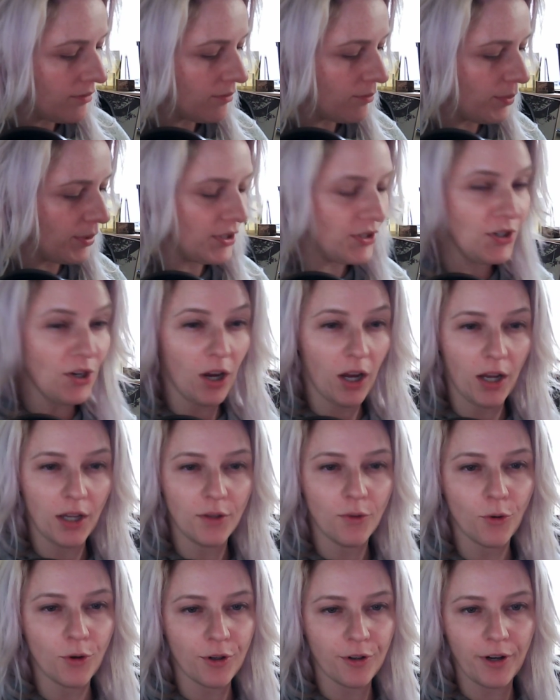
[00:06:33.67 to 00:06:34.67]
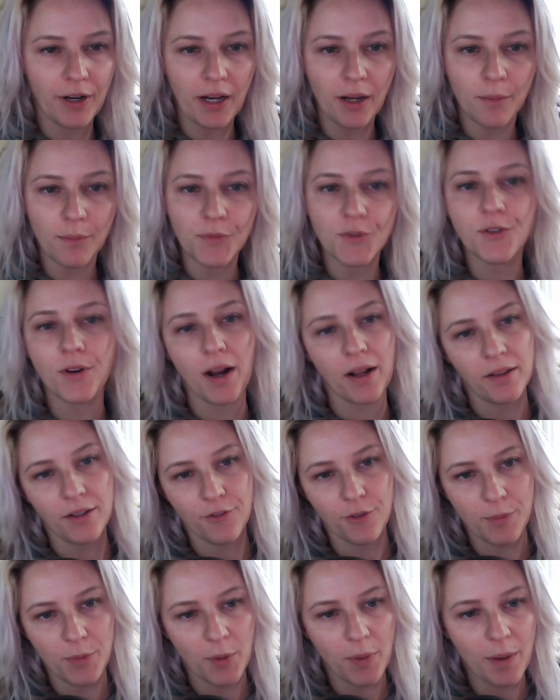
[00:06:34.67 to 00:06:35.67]
but not ordering them directly
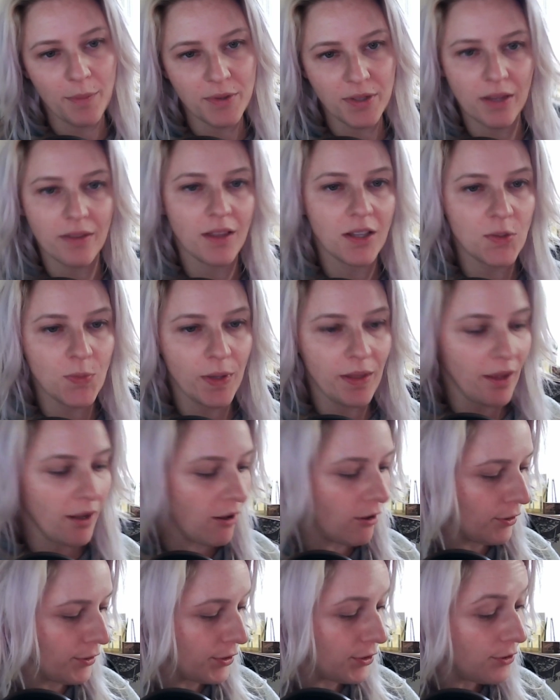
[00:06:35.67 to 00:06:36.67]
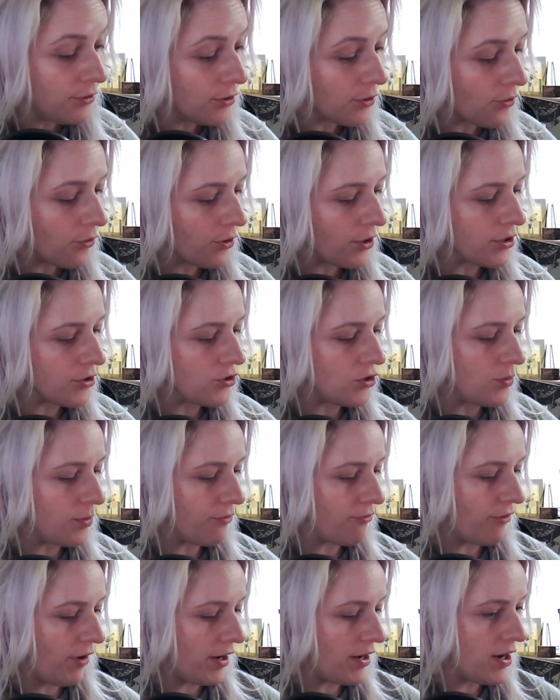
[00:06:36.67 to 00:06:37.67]
from the website. That's why they call it a unicorn. Super
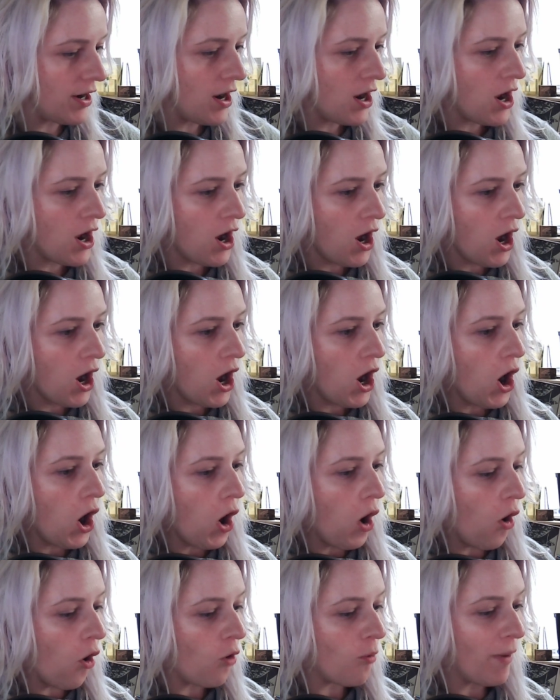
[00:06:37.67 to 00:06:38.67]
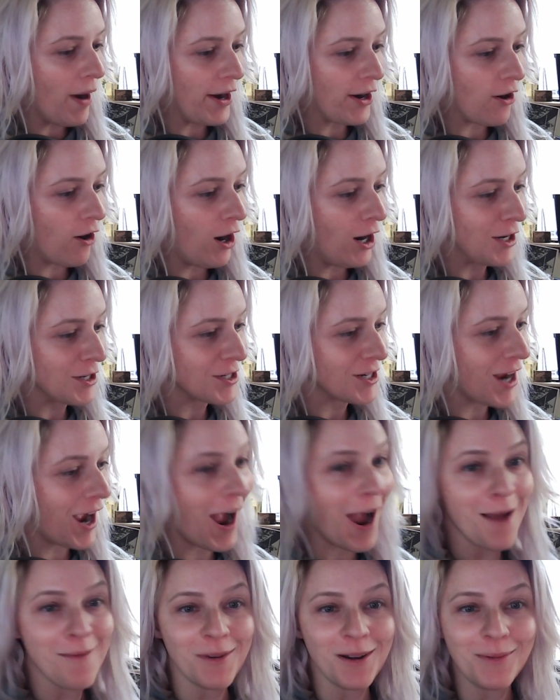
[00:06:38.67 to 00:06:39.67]
fun. Oh my gosh,
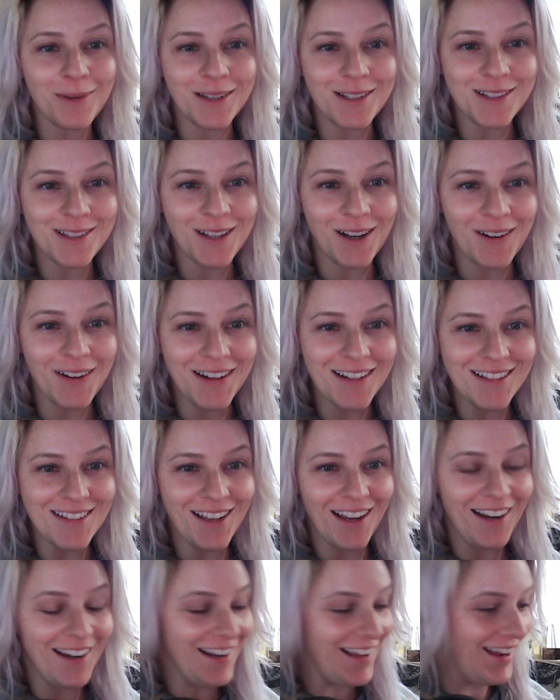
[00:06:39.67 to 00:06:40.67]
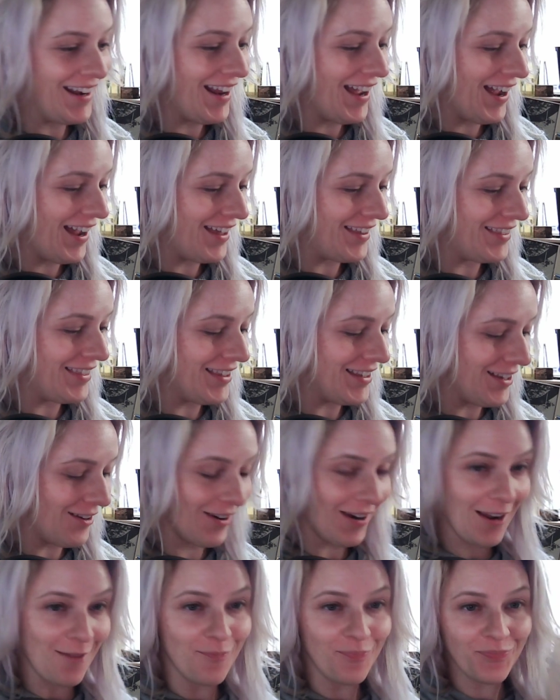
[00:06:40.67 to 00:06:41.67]
I'm gonna be so excited.
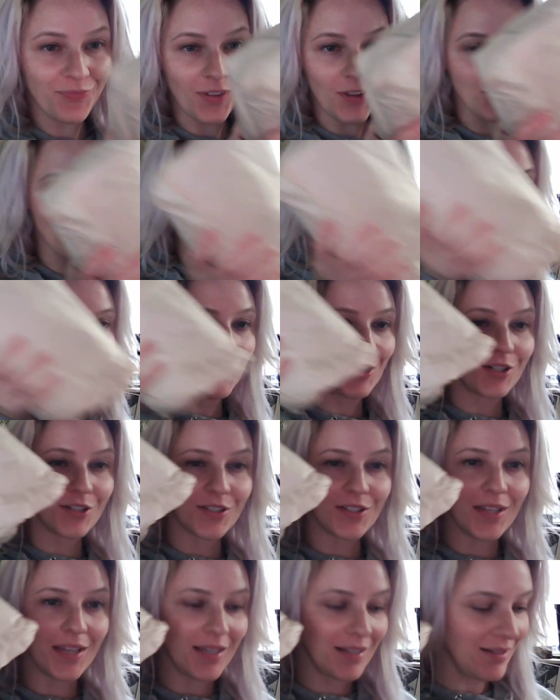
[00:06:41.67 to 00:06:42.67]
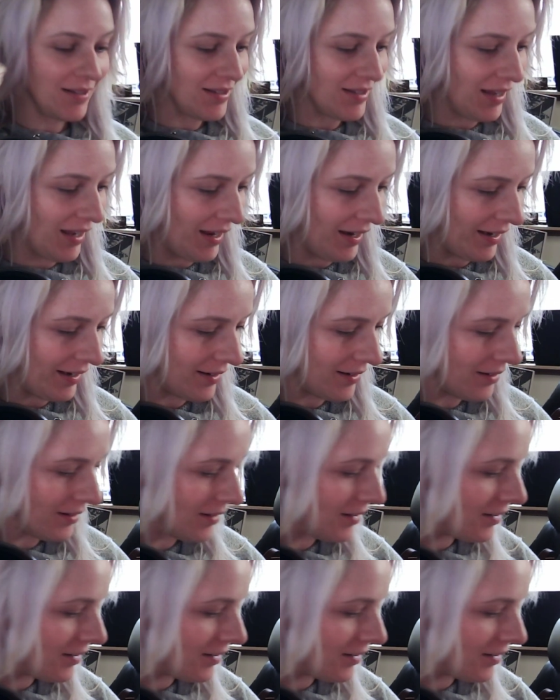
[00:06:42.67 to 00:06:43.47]
Okay, so here's the inside.